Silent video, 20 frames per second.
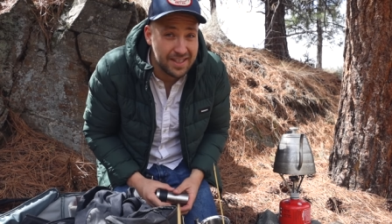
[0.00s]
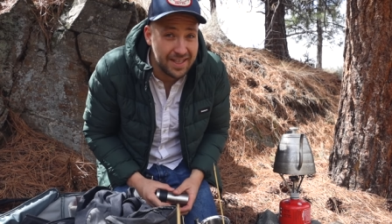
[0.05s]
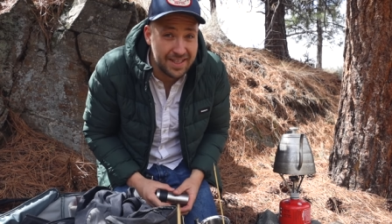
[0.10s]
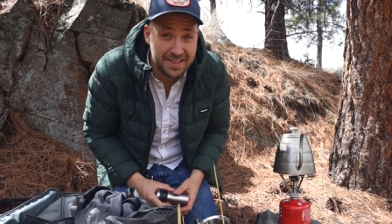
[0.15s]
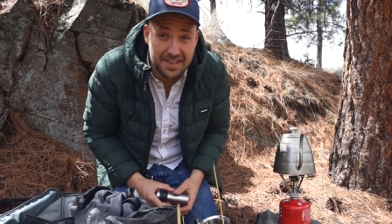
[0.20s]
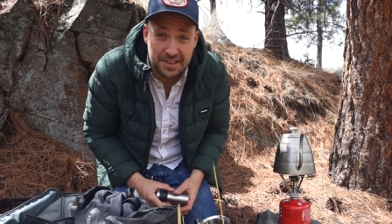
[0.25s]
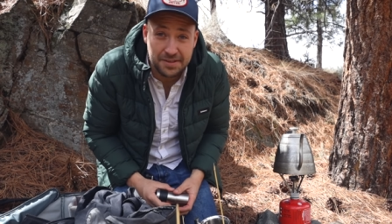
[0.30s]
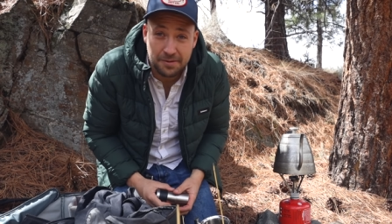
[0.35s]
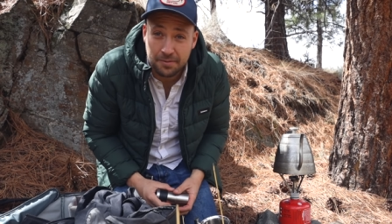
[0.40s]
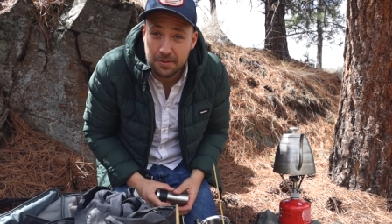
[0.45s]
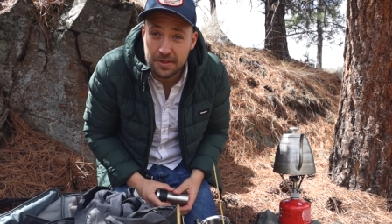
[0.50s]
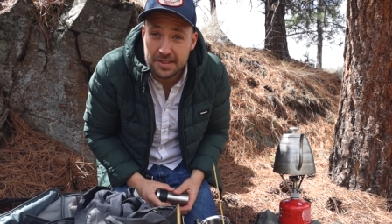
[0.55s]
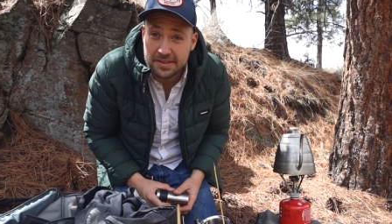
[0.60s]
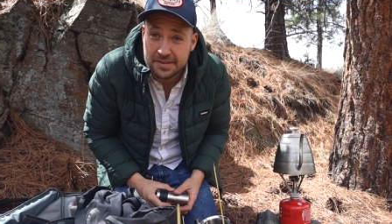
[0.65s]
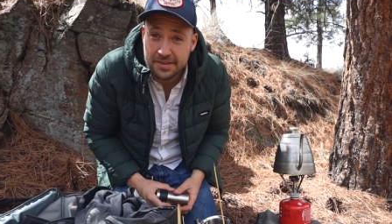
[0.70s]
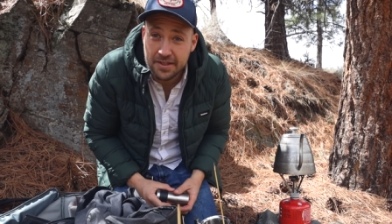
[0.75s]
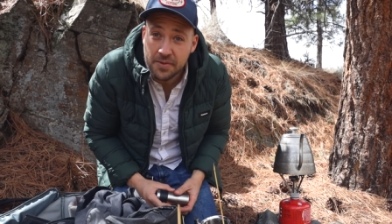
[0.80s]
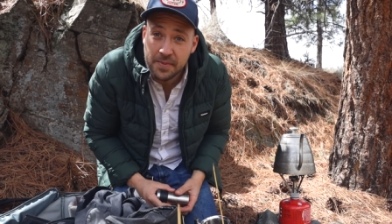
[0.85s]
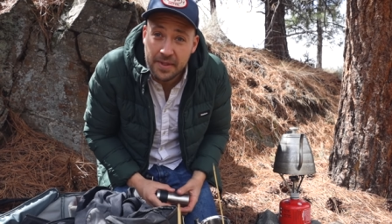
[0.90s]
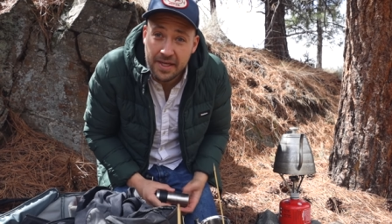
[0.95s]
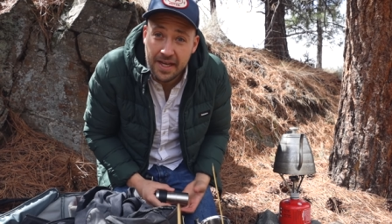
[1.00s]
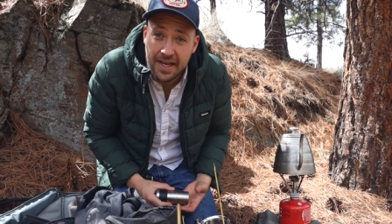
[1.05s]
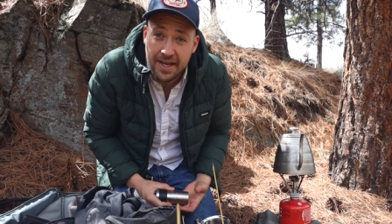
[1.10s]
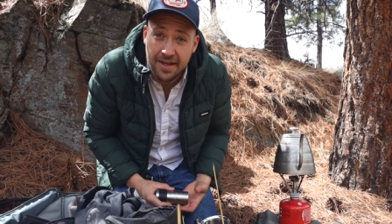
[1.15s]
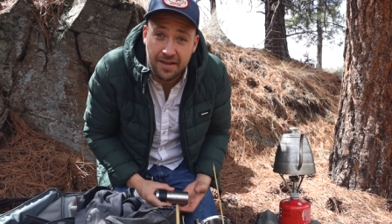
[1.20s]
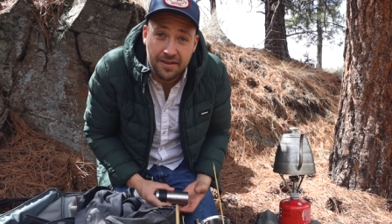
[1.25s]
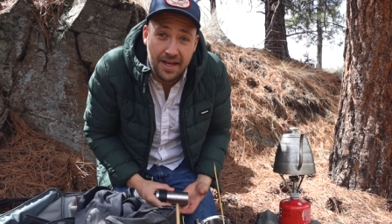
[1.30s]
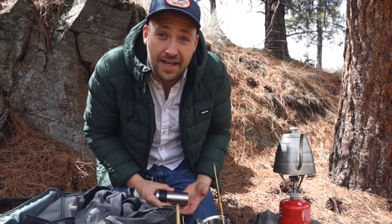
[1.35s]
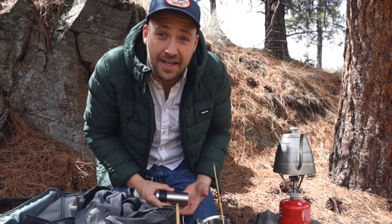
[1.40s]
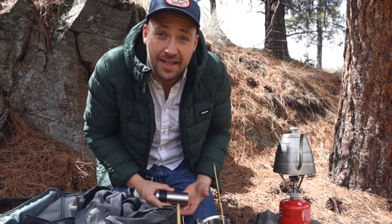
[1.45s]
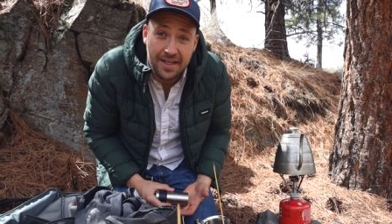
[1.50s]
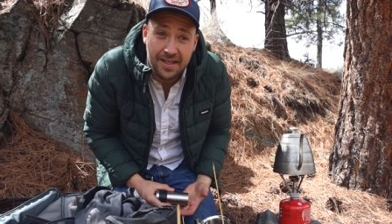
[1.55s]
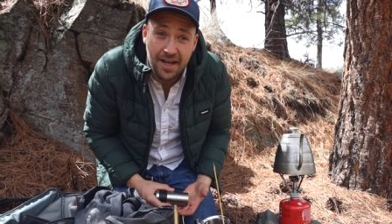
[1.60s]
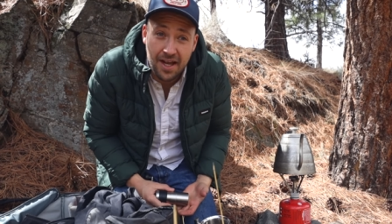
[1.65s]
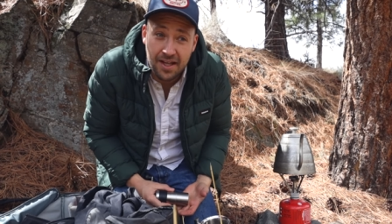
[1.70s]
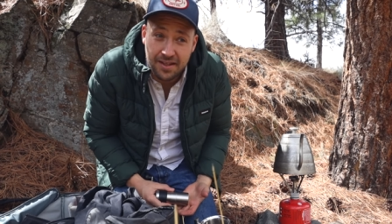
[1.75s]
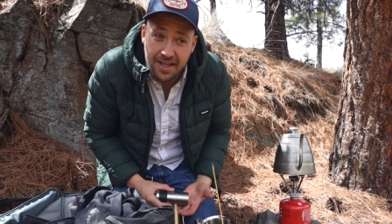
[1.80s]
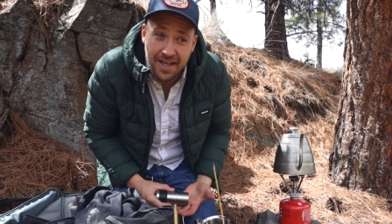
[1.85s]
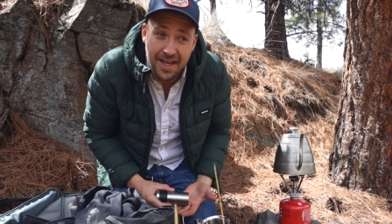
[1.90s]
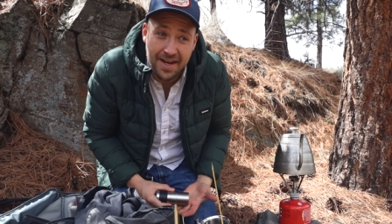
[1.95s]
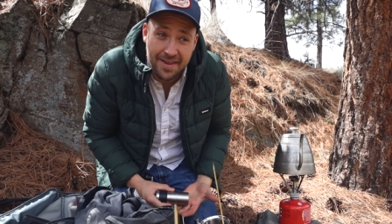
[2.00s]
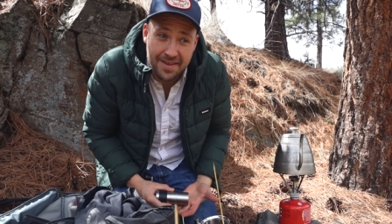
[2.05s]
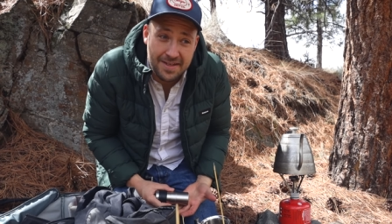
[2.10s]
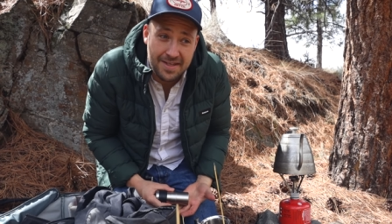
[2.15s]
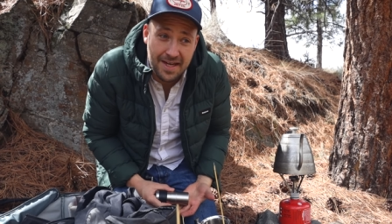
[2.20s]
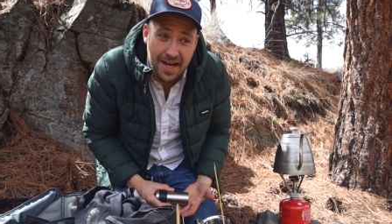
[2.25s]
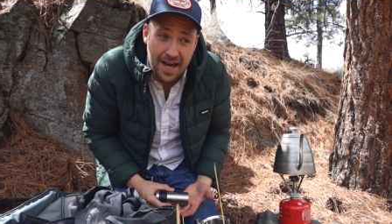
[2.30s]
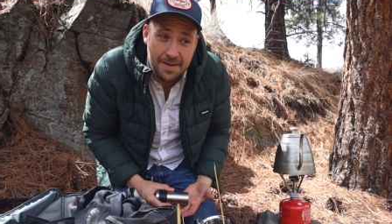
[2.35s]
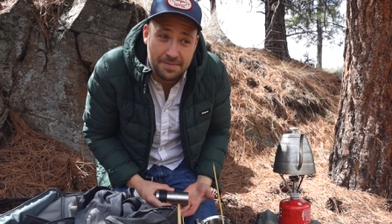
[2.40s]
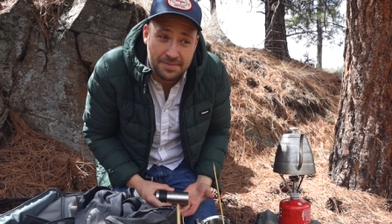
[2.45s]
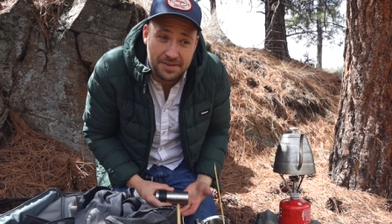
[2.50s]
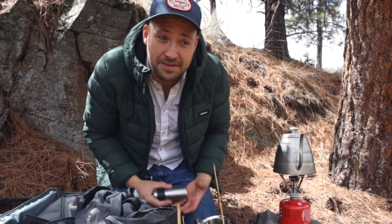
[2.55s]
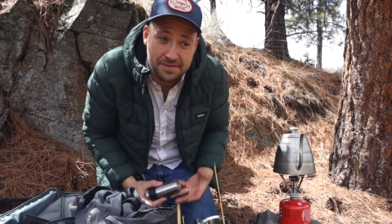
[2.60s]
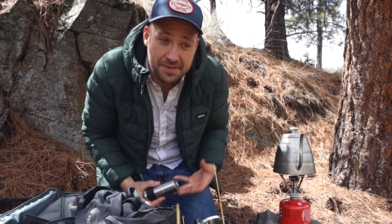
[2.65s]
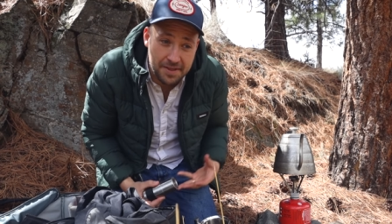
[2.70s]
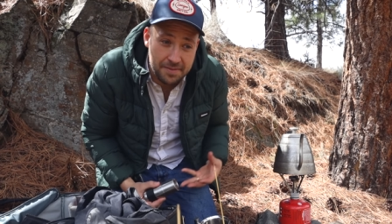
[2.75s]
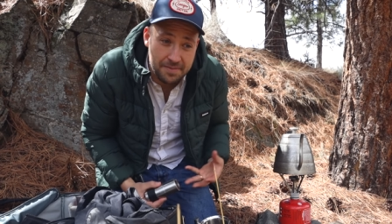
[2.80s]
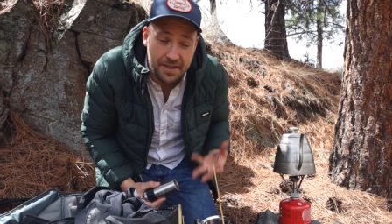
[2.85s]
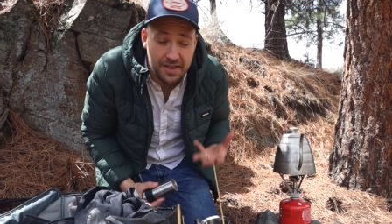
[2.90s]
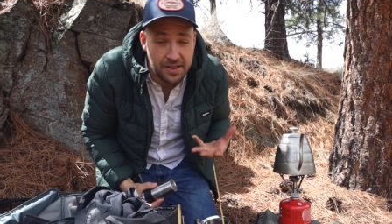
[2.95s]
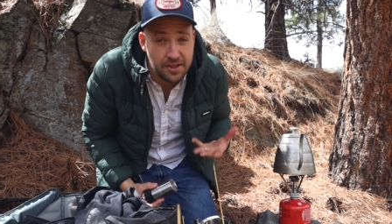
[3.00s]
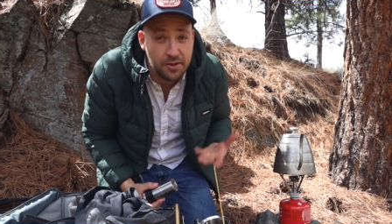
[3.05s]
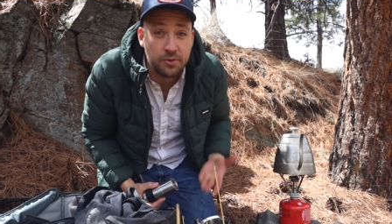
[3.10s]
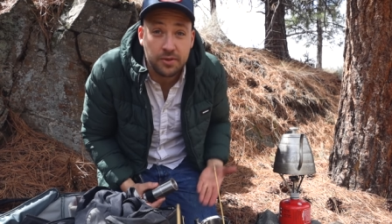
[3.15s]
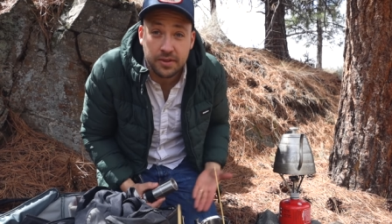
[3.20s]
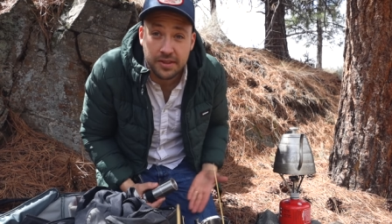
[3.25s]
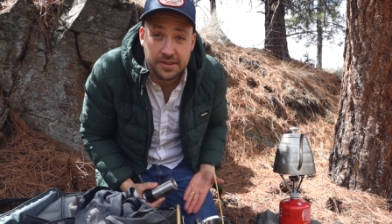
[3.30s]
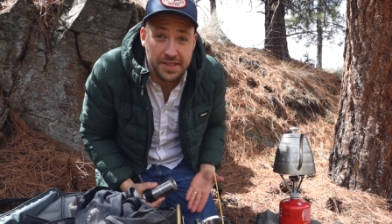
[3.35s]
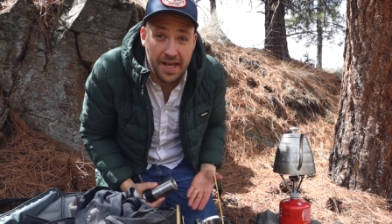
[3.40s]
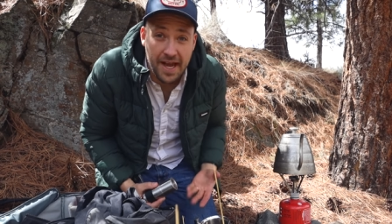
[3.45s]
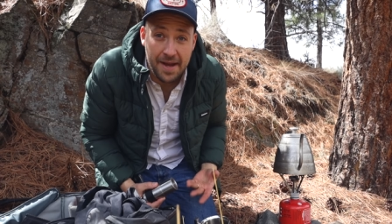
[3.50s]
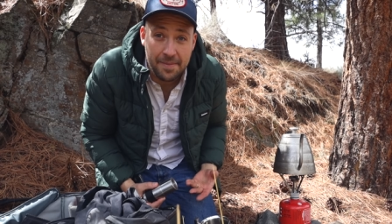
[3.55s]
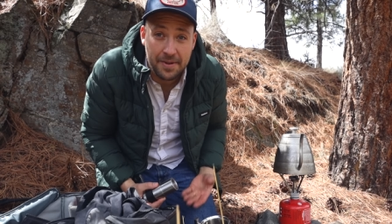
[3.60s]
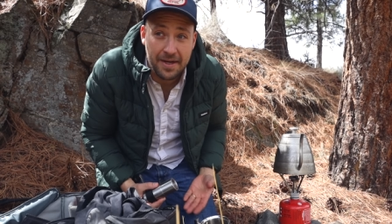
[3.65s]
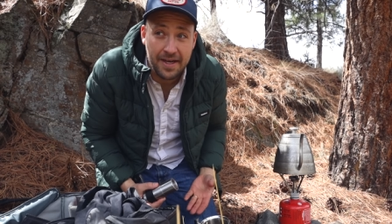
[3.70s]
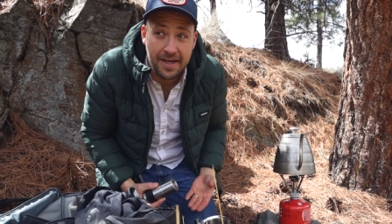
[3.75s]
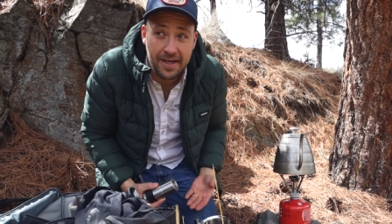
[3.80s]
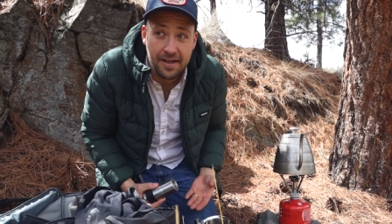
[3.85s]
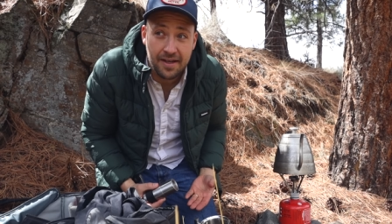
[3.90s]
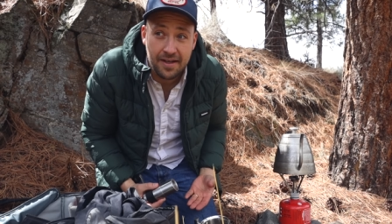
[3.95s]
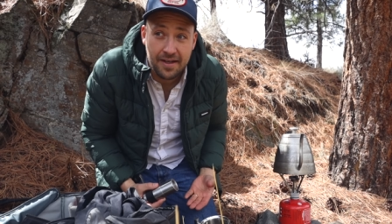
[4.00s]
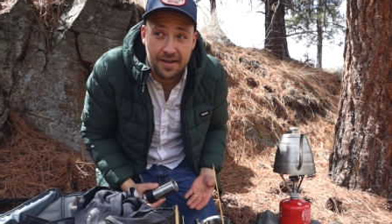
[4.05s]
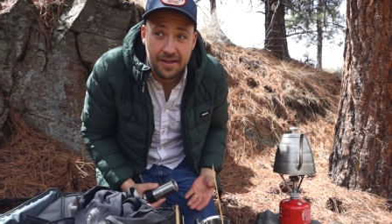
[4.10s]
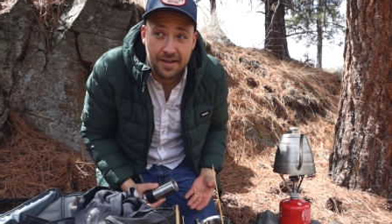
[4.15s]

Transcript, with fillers: It doesn't really slow me down. And a lot of the times if something cool is happening,